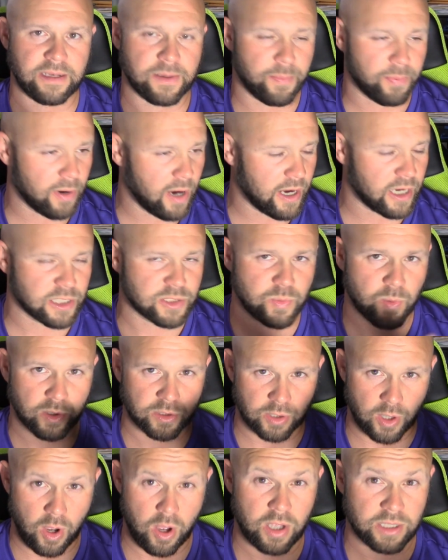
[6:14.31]
The products
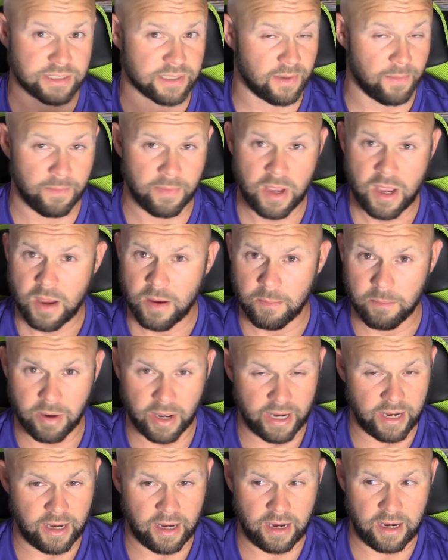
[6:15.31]
worked awesome,
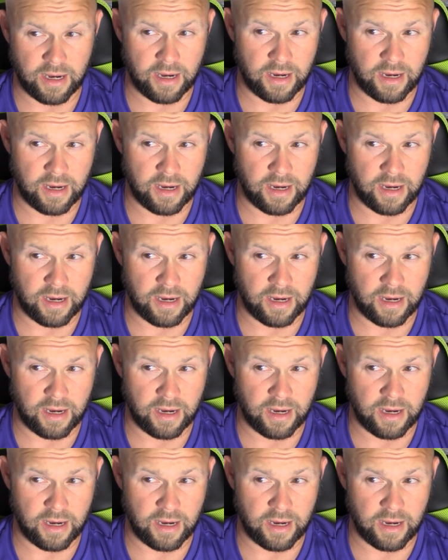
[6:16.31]
but